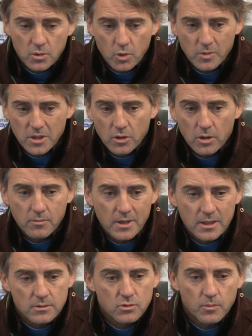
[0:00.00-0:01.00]
could be
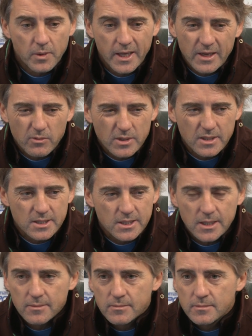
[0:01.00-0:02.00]
normal to play with the
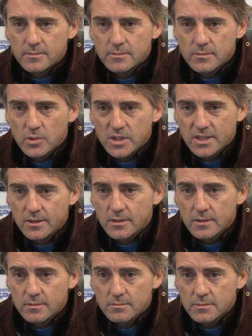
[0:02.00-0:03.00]
same the
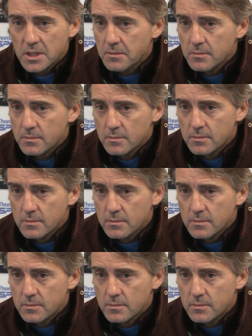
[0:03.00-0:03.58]
same team.